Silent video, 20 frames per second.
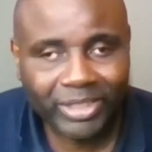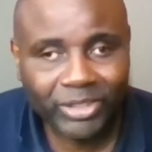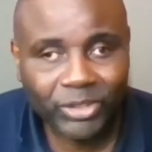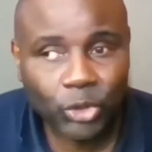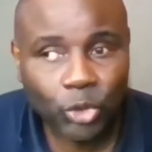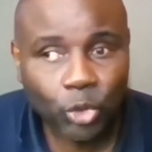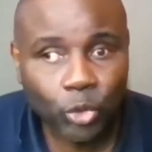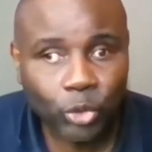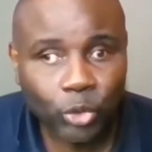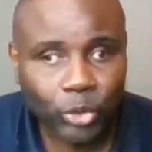
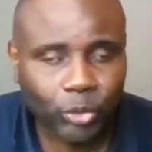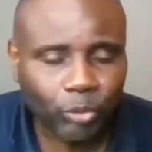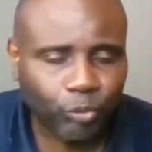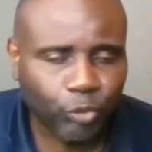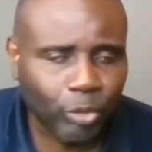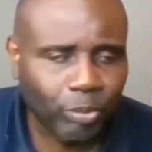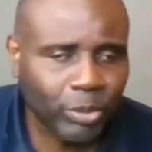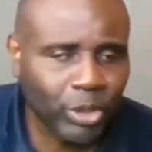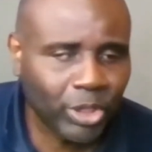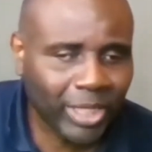So
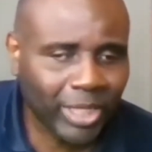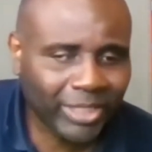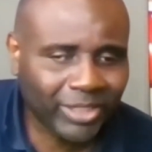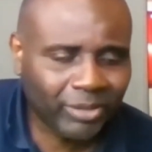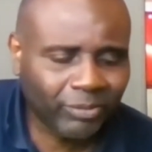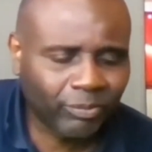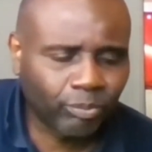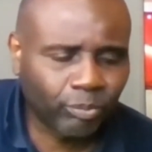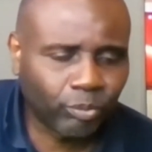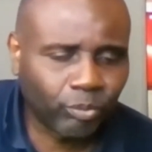for me,
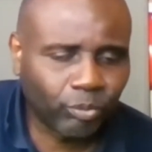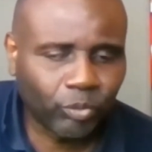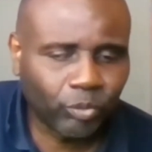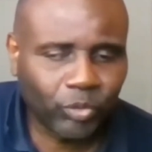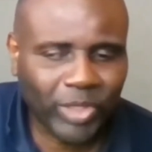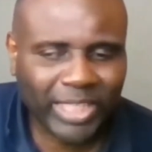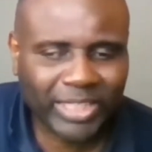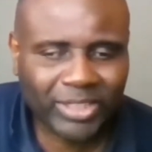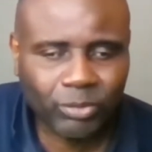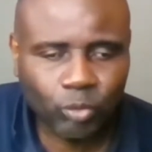
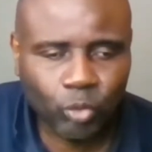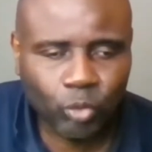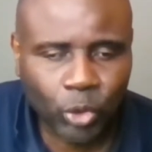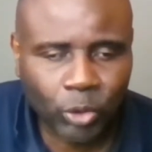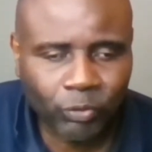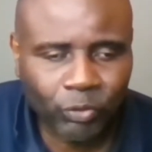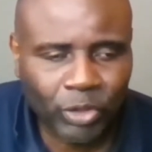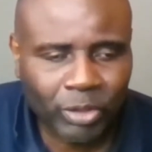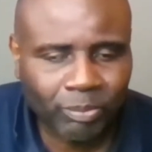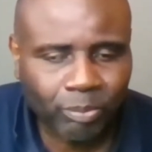that's one
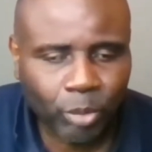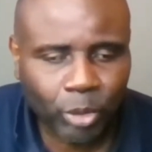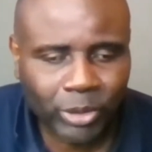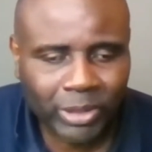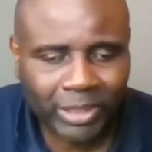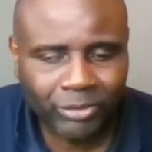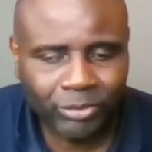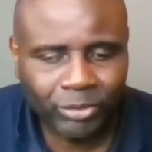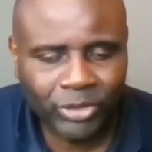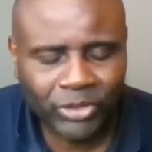of the
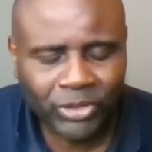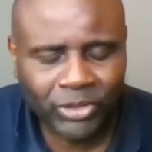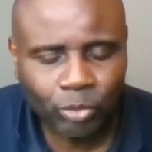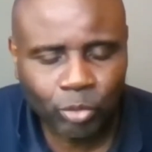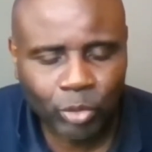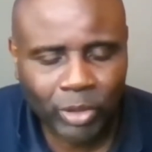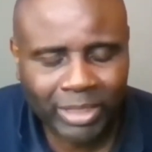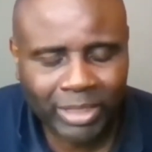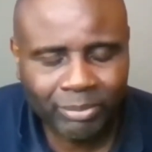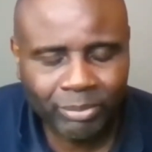important reasons
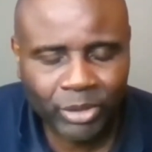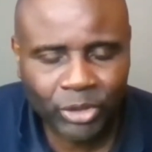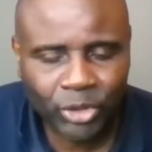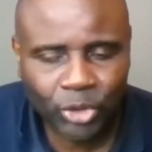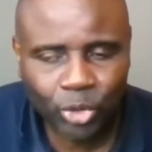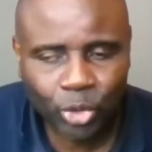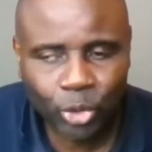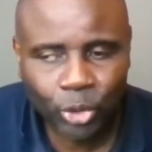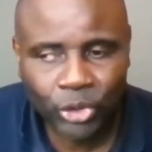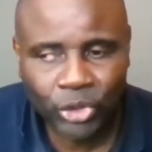why I'm in
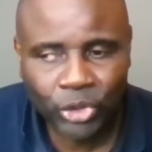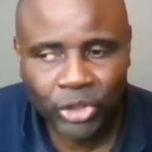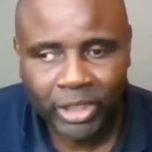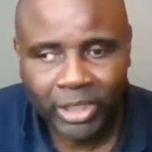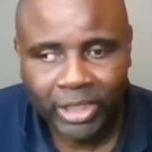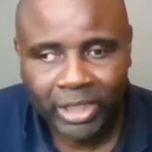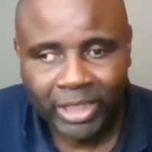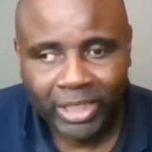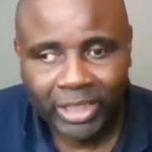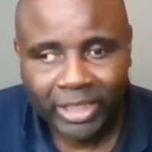Torch.
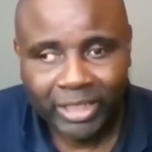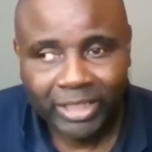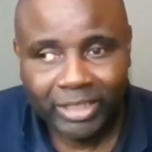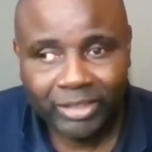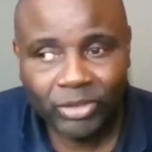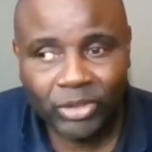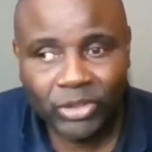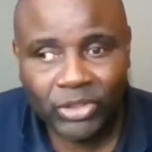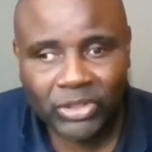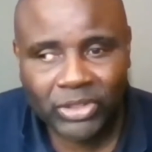
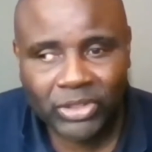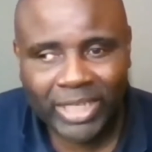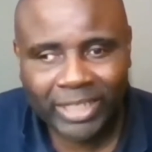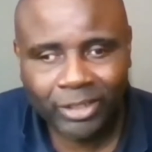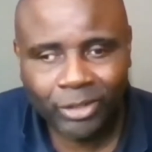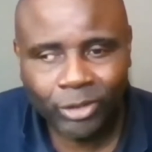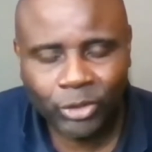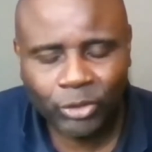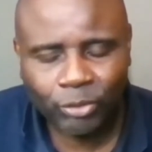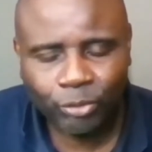The
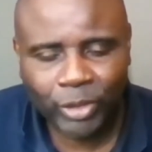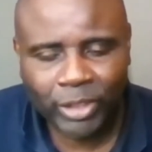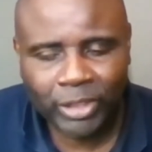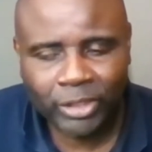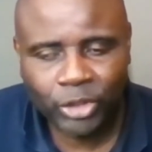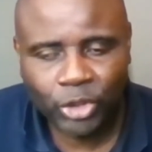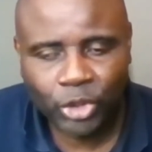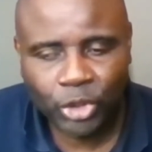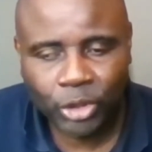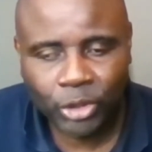sightless
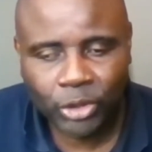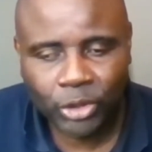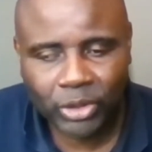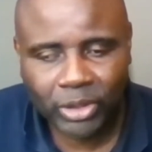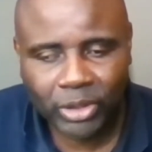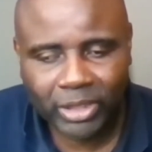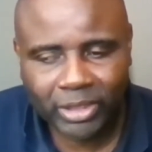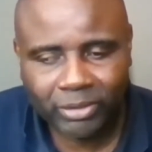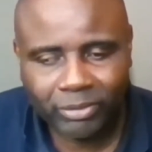friendly church.